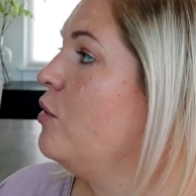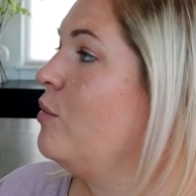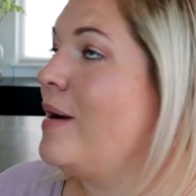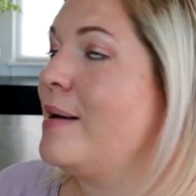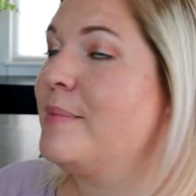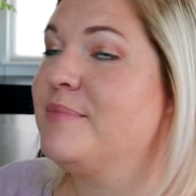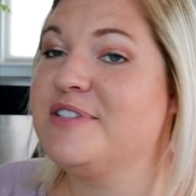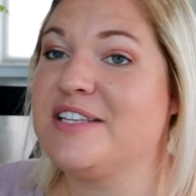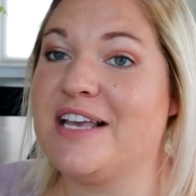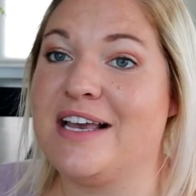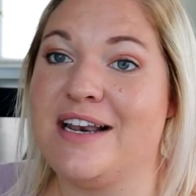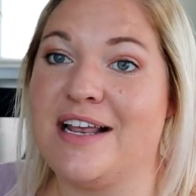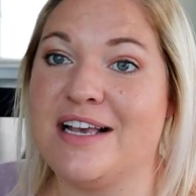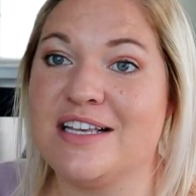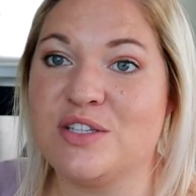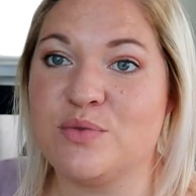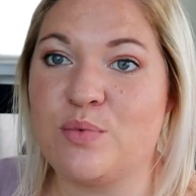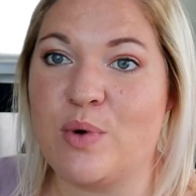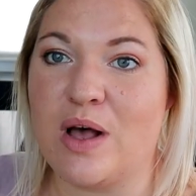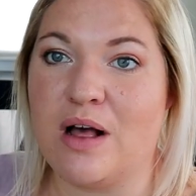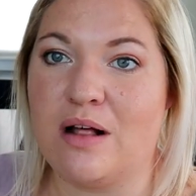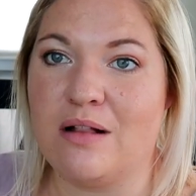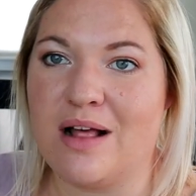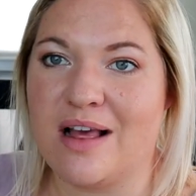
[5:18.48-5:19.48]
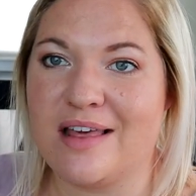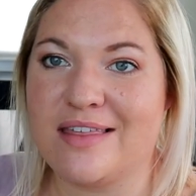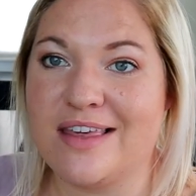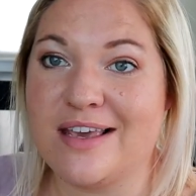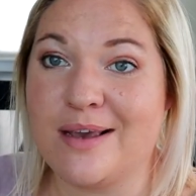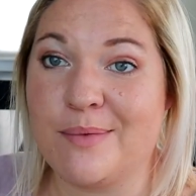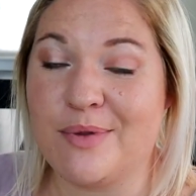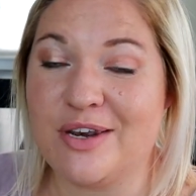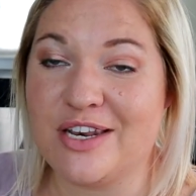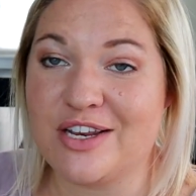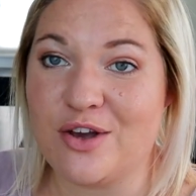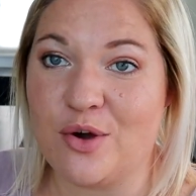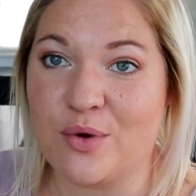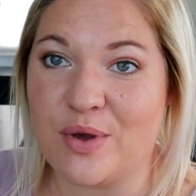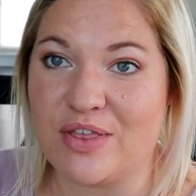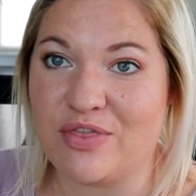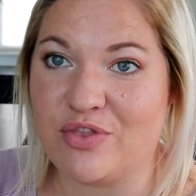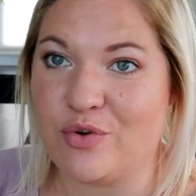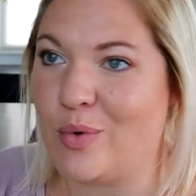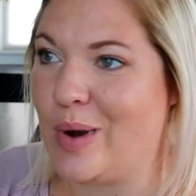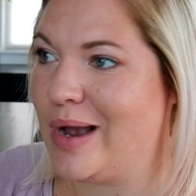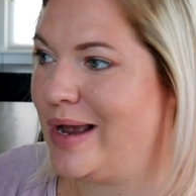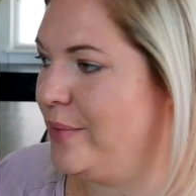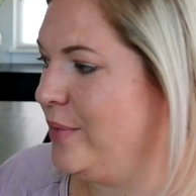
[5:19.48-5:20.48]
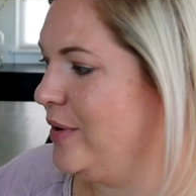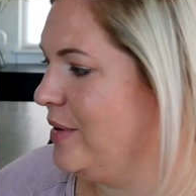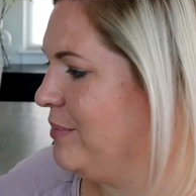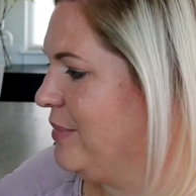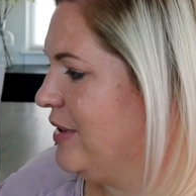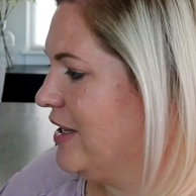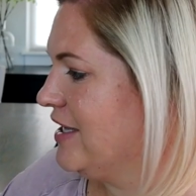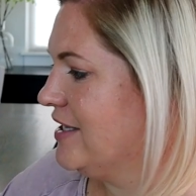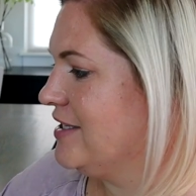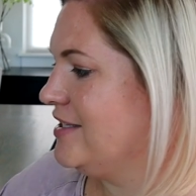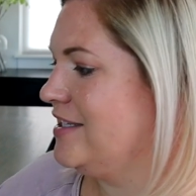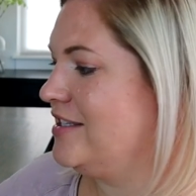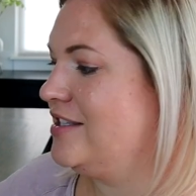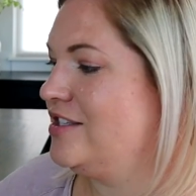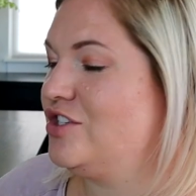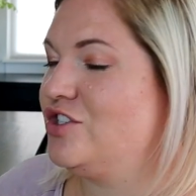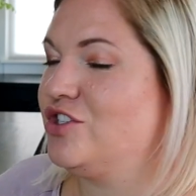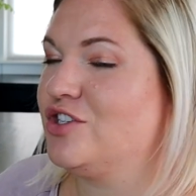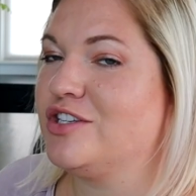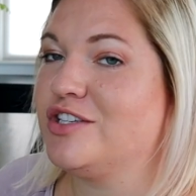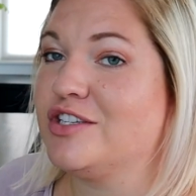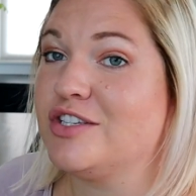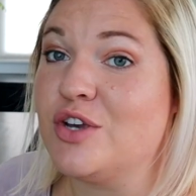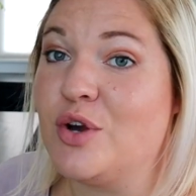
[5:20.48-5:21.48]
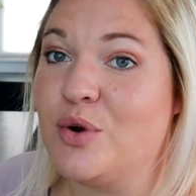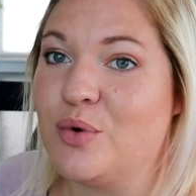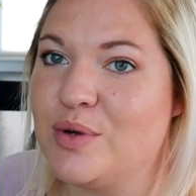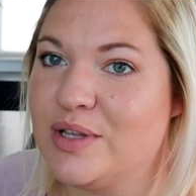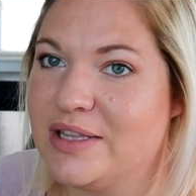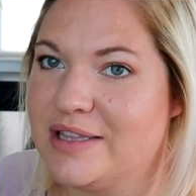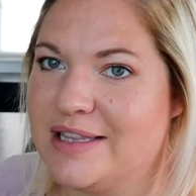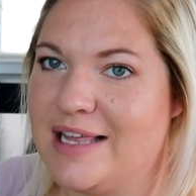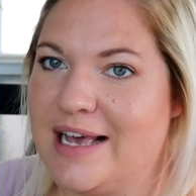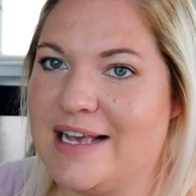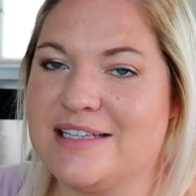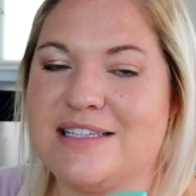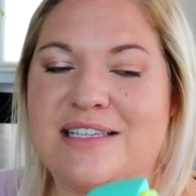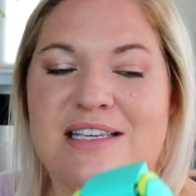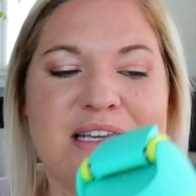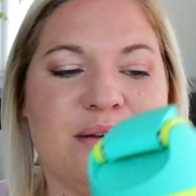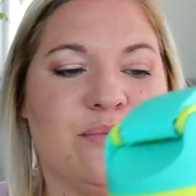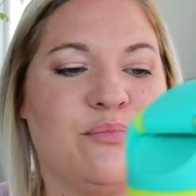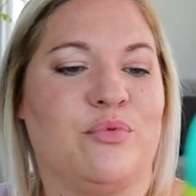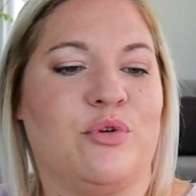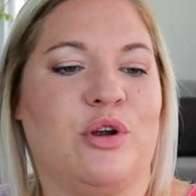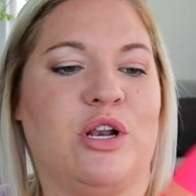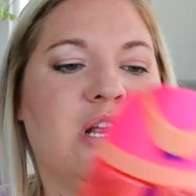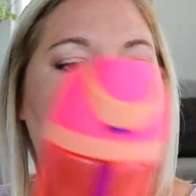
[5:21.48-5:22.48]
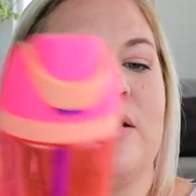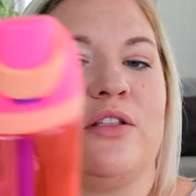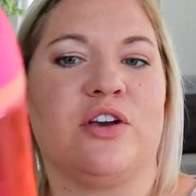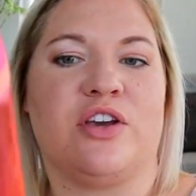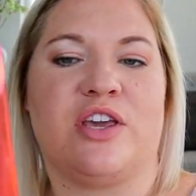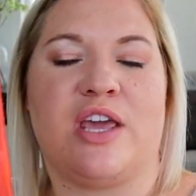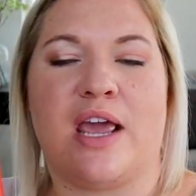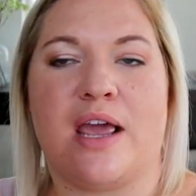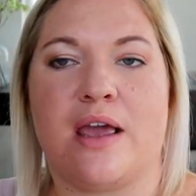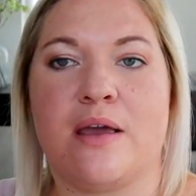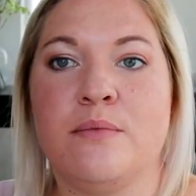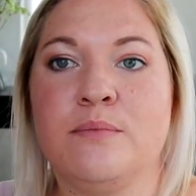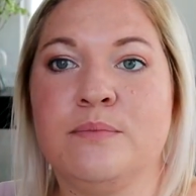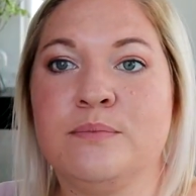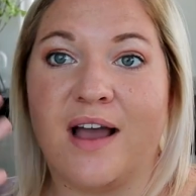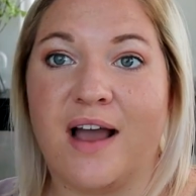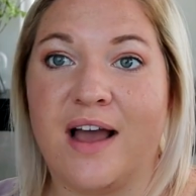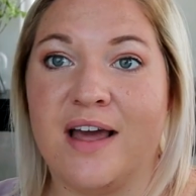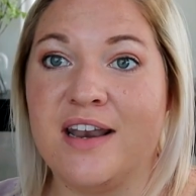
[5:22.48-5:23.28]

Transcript: website as well. I think I'm gonna go get the white one because it's just so classy and pretty looking.